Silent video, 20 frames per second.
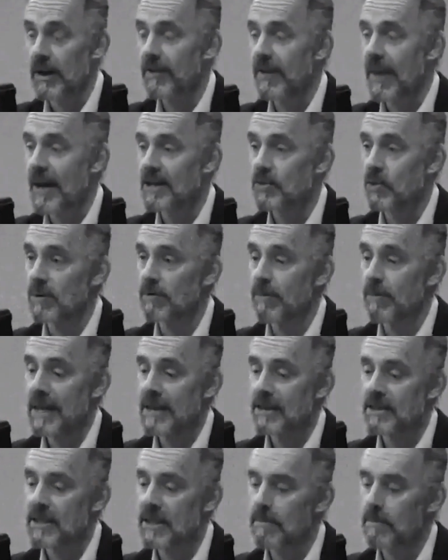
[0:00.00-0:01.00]
And that's what
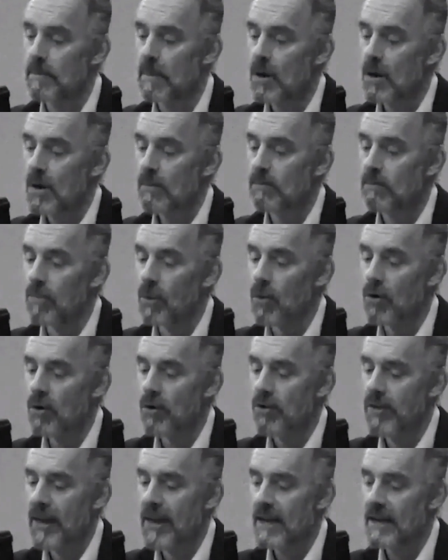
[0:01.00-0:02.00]
makes them more
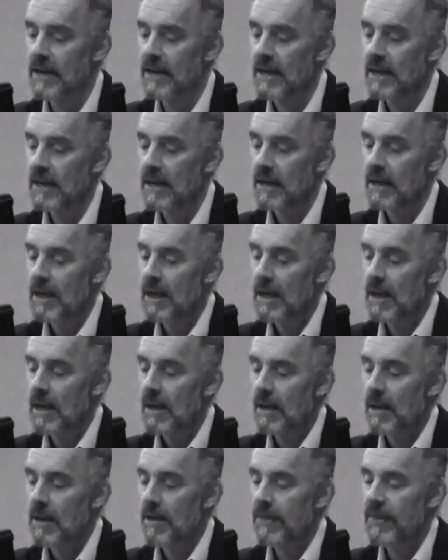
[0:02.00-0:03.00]
than
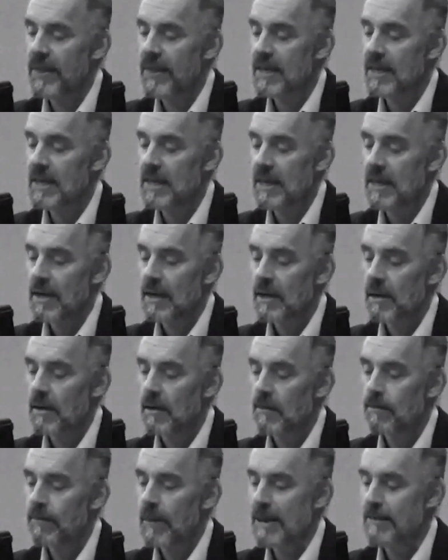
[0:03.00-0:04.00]
the
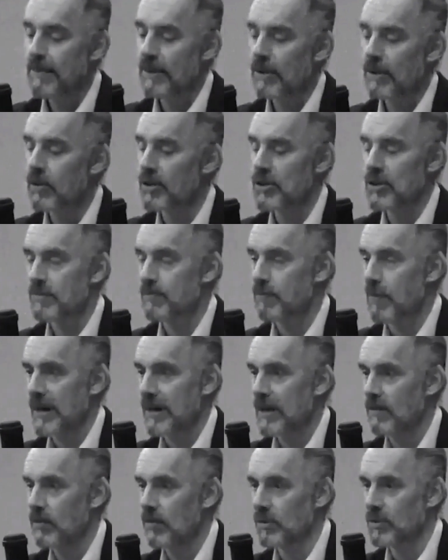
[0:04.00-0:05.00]
people who are just
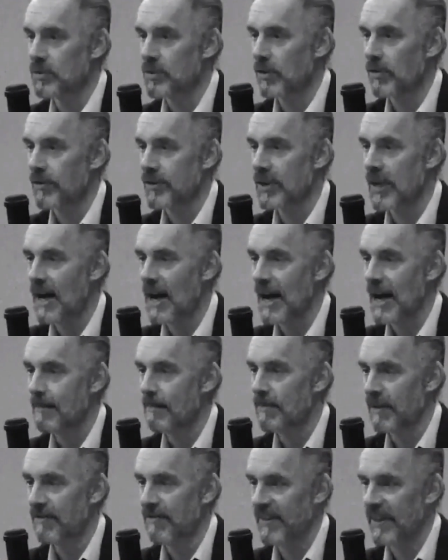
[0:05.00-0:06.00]
breaking rules all the
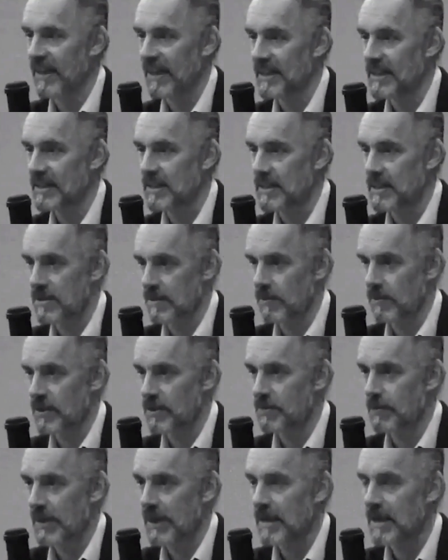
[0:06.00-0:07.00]
time, the villains, so to
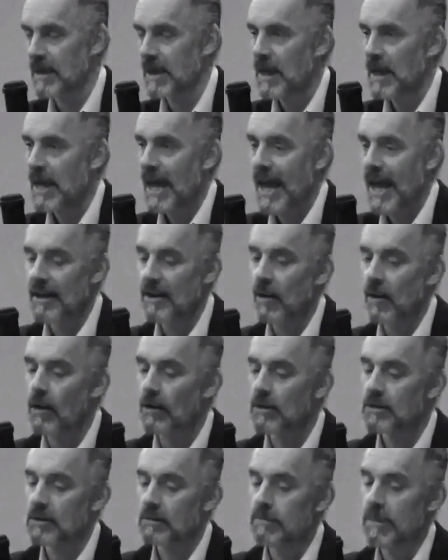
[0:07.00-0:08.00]
speak, and
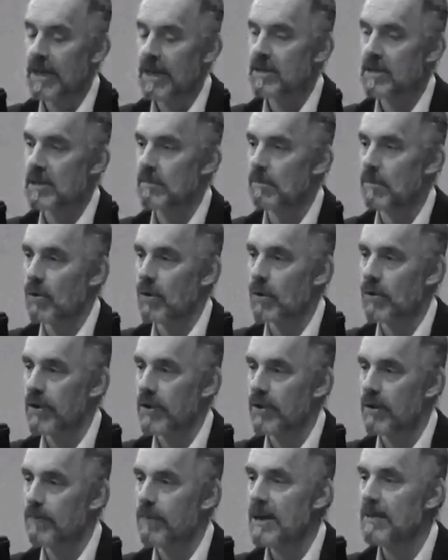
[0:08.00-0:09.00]
also makes them more
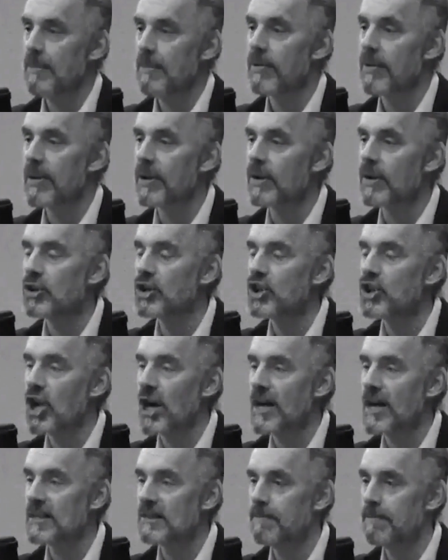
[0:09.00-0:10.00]
than the people that are
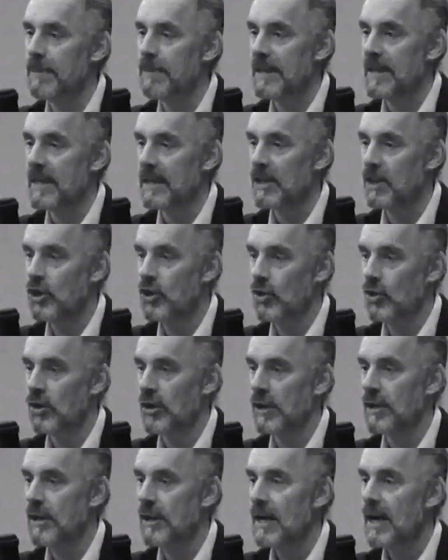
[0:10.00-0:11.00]
just being
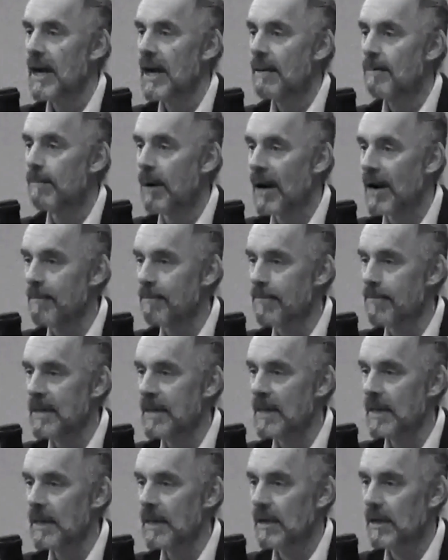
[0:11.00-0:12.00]
good by
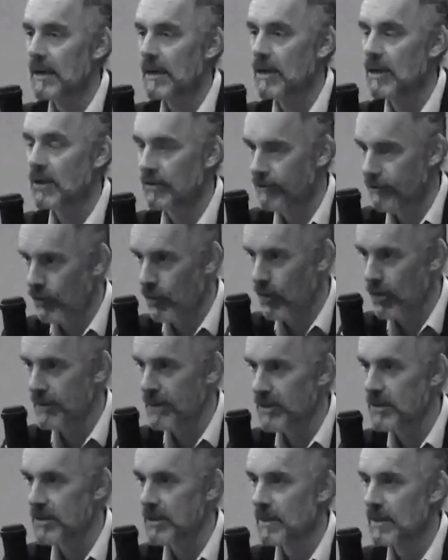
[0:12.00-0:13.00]
being
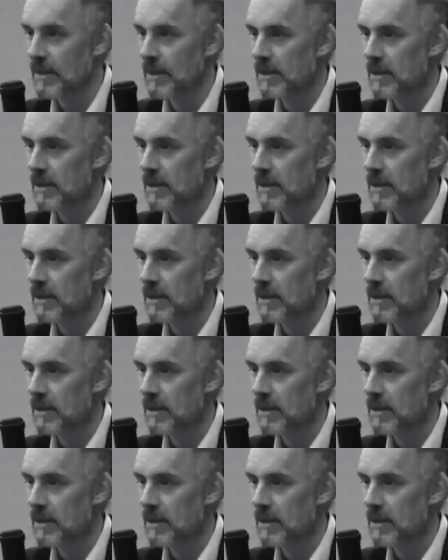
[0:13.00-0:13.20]
conformist.